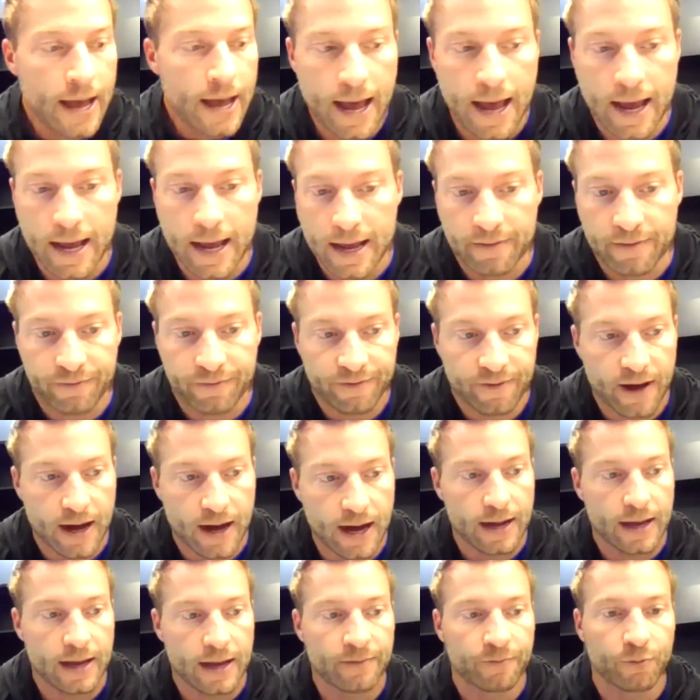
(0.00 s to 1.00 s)
hey if
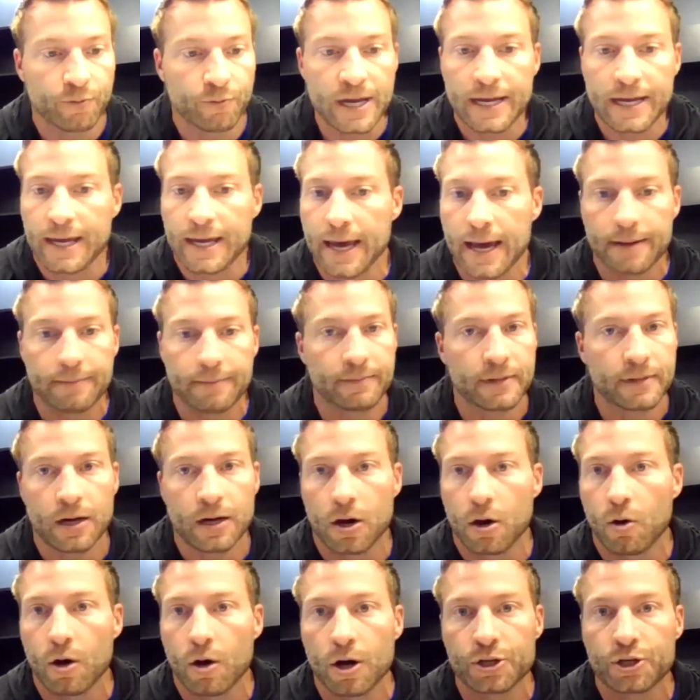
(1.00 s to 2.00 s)
uh if we get
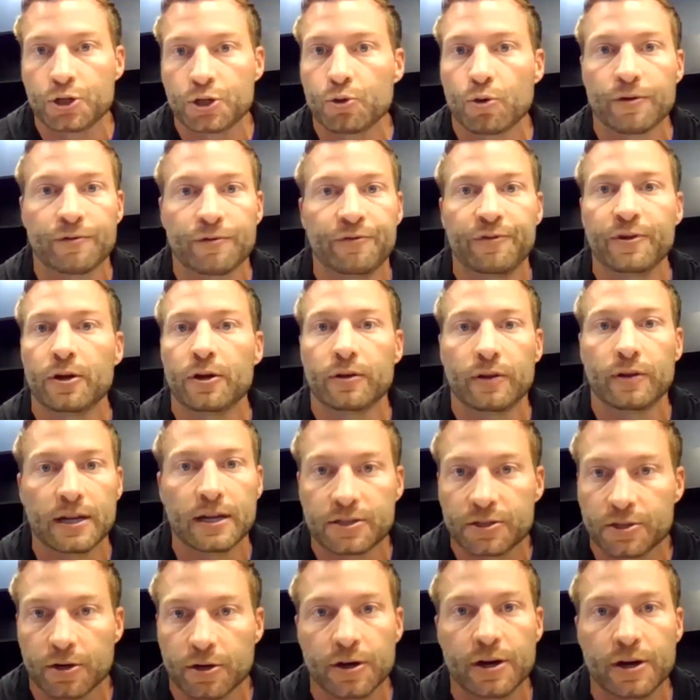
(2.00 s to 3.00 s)
you know a short field
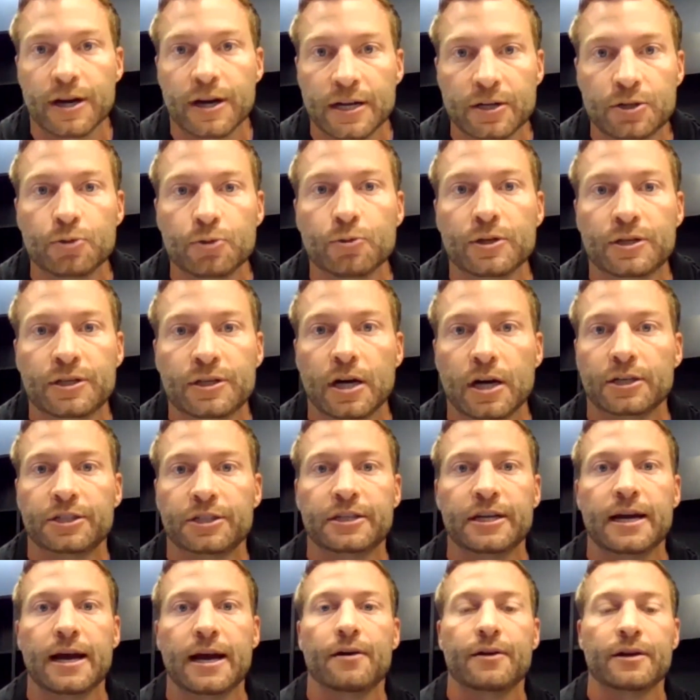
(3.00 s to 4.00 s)
let's turn it into a
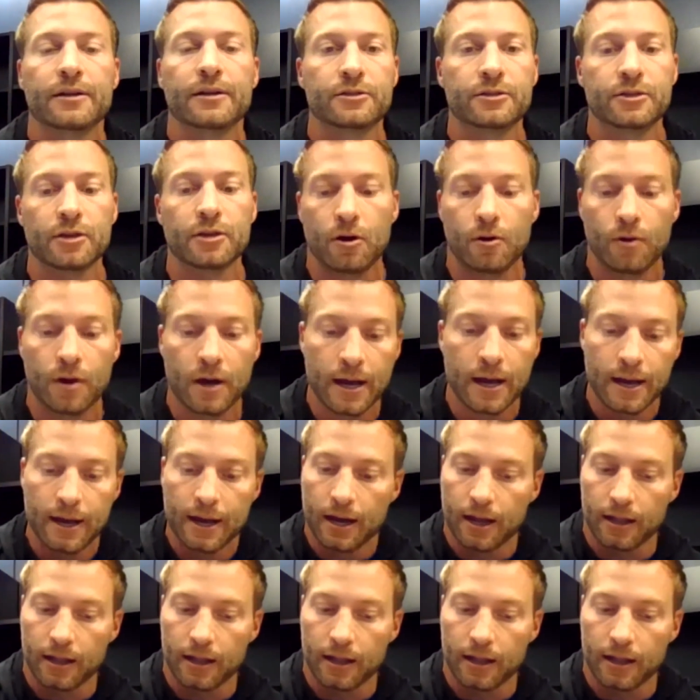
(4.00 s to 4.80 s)
touchdown and so